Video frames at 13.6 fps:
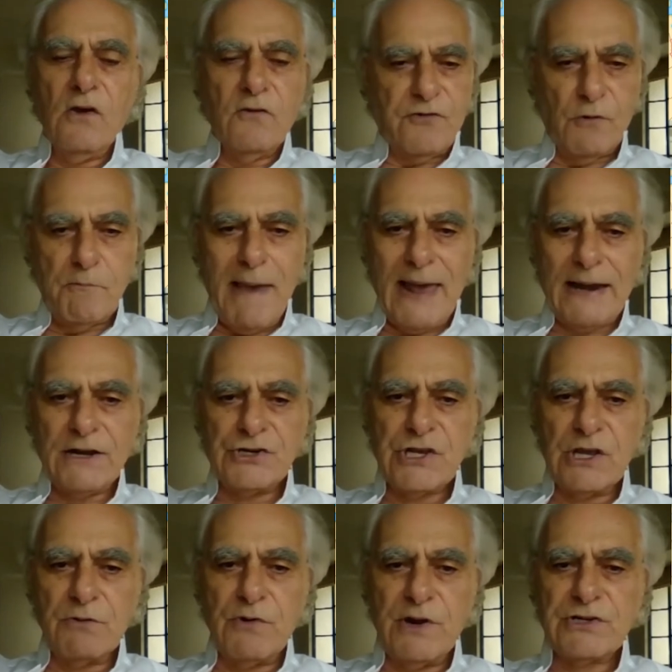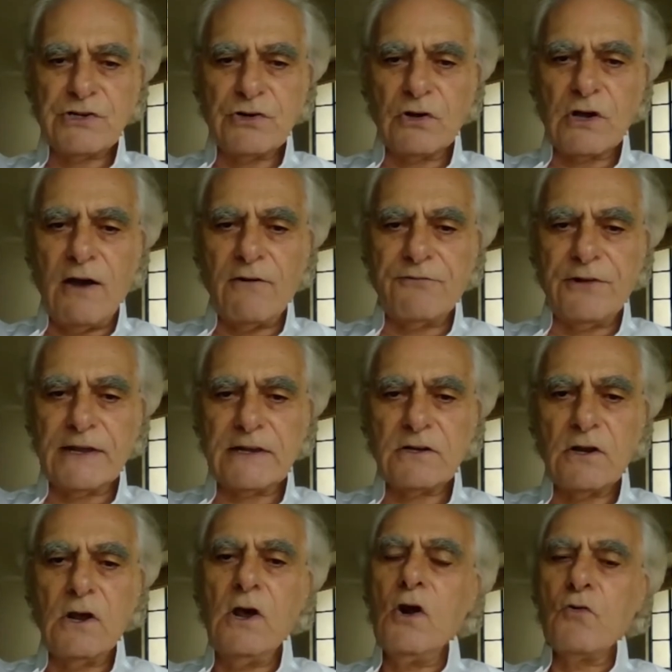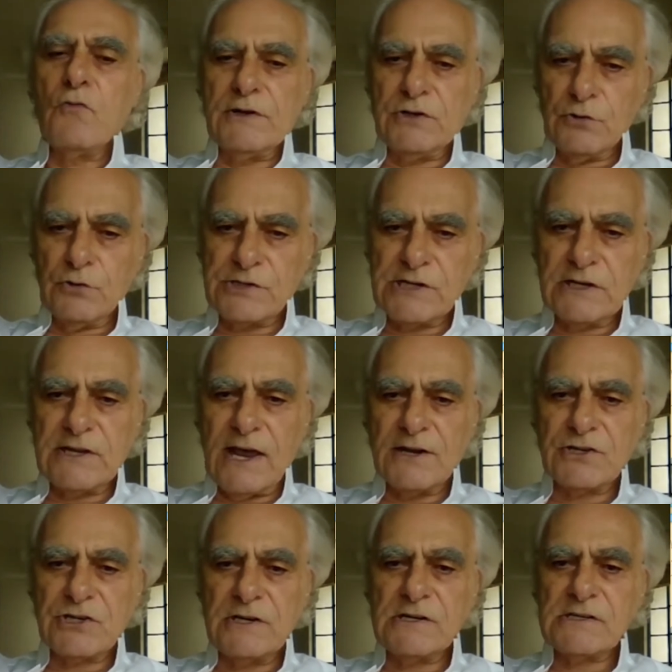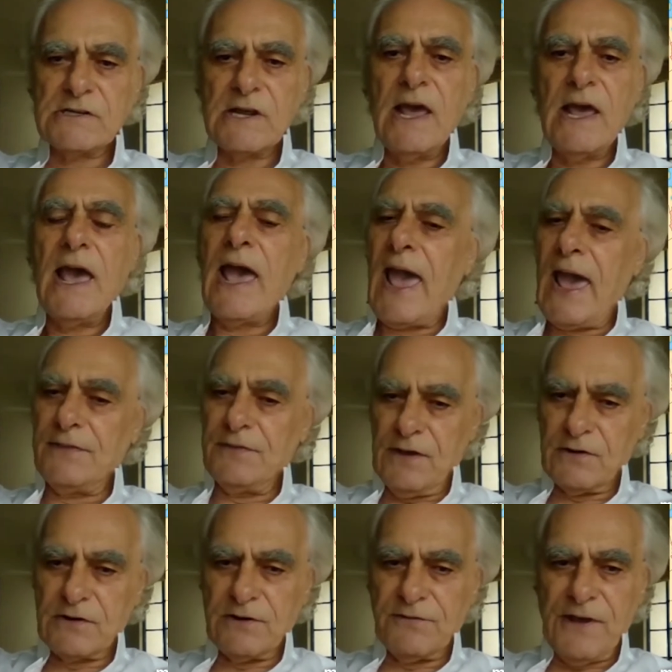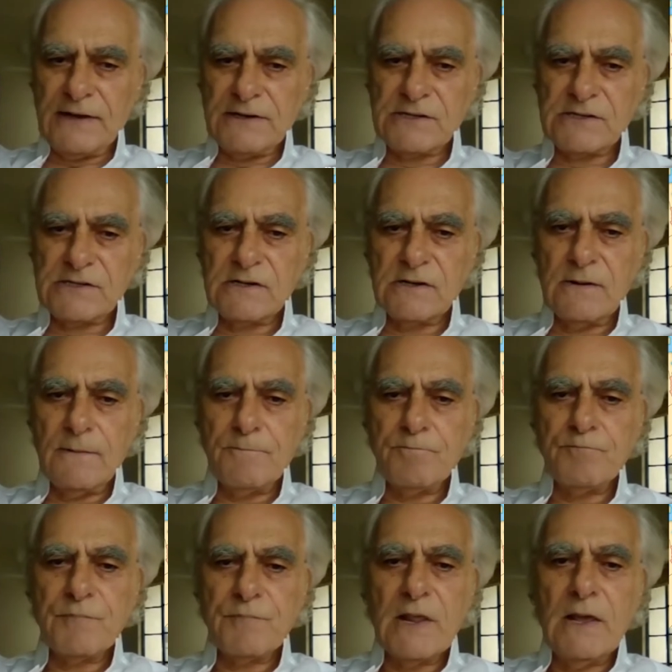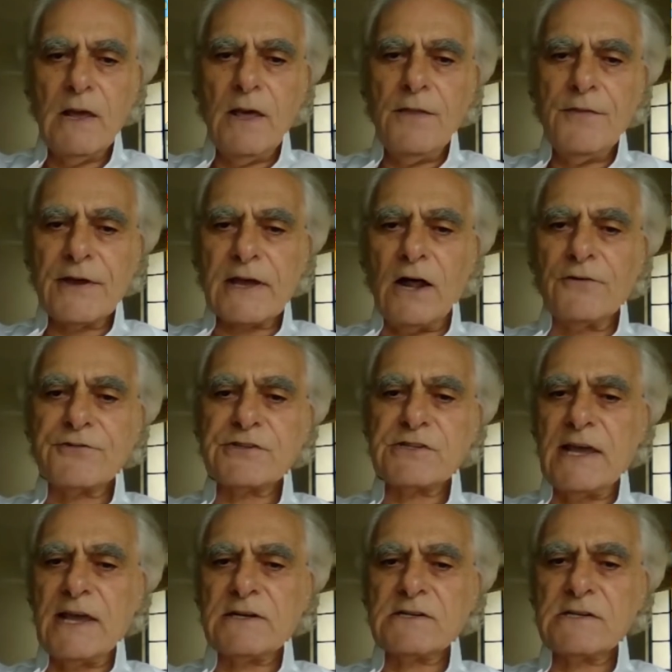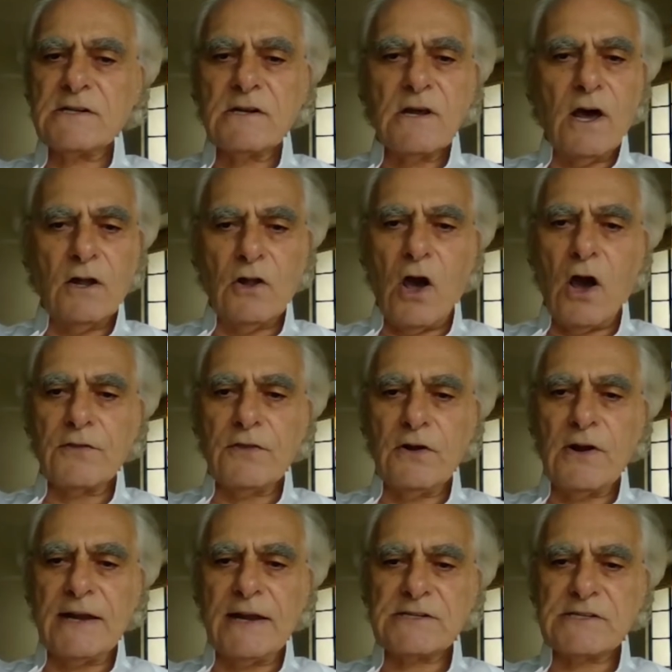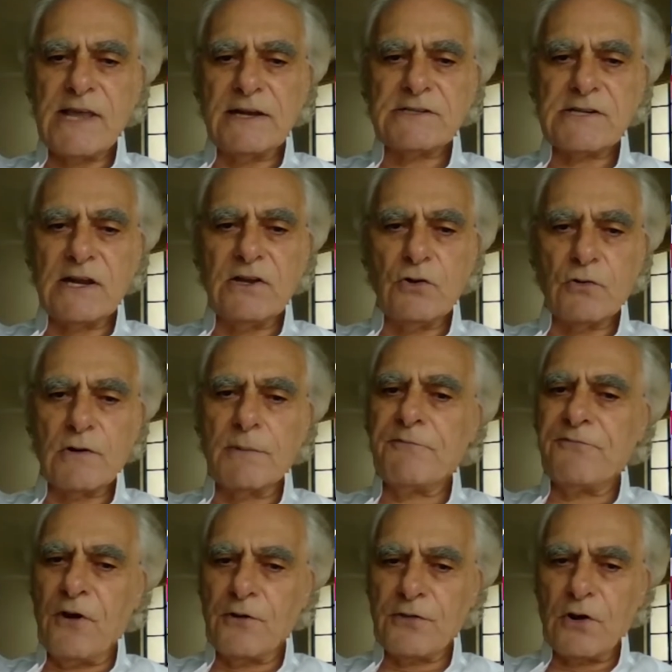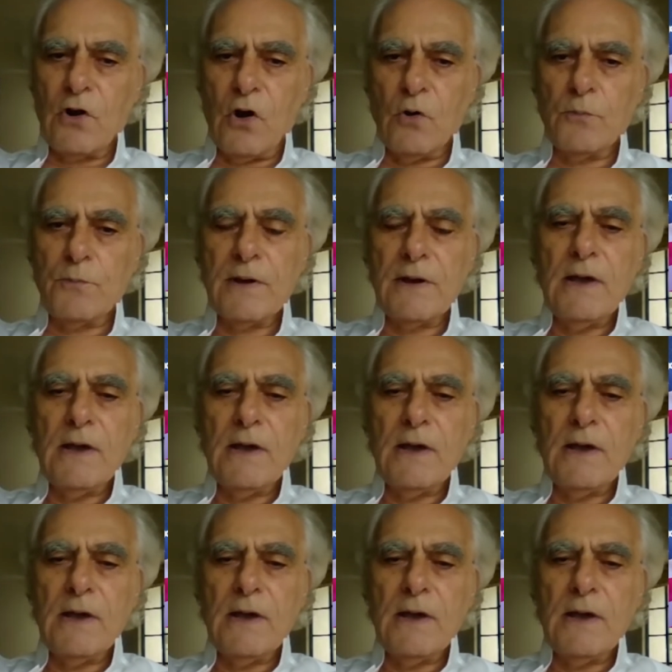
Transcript: for managing regional conflict, reducing tensions, and their defense. The Gulf states, along the United States and Europe, further hope